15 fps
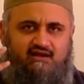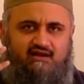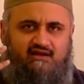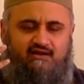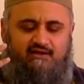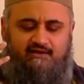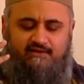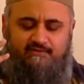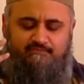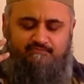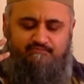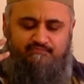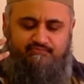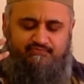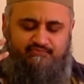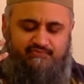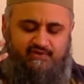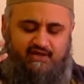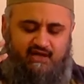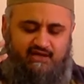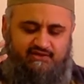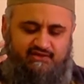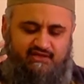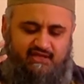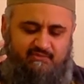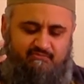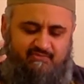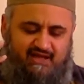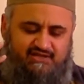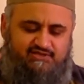um,
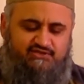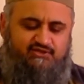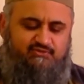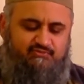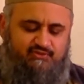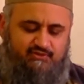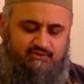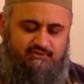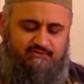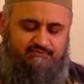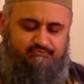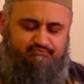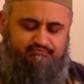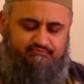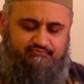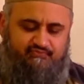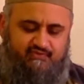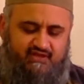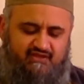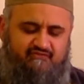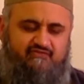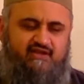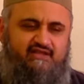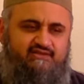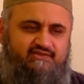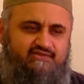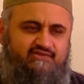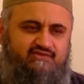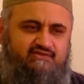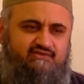unimaginable
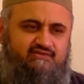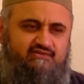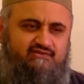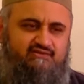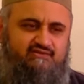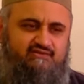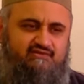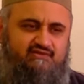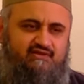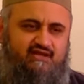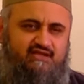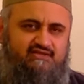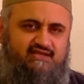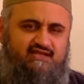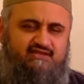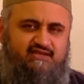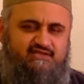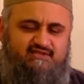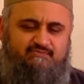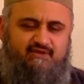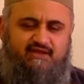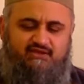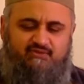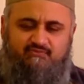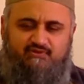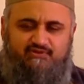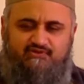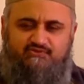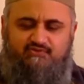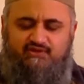event and
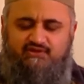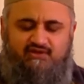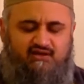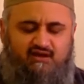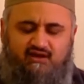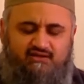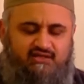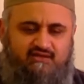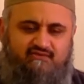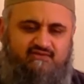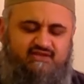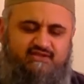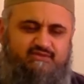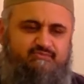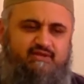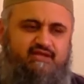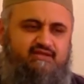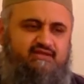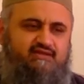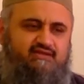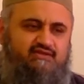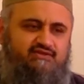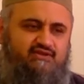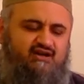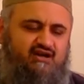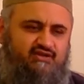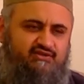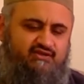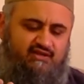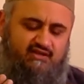inexplainable as well. You can't even explain it. You
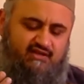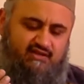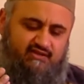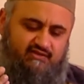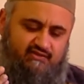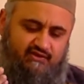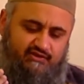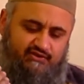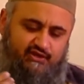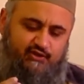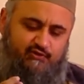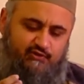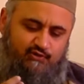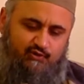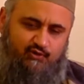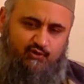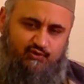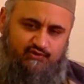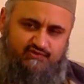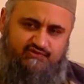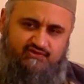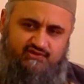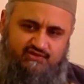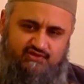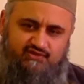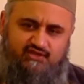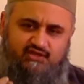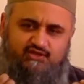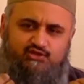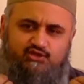can't, there are no laws. You
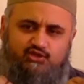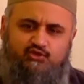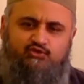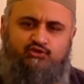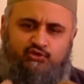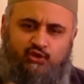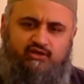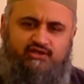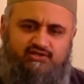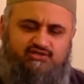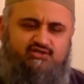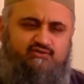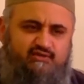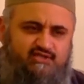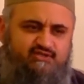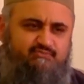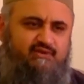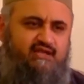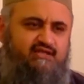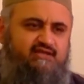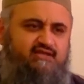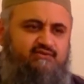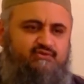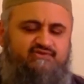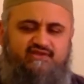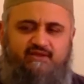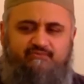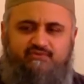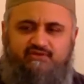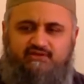need new knowledge to explain it, what's
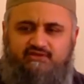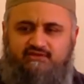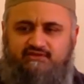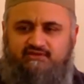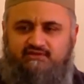happening.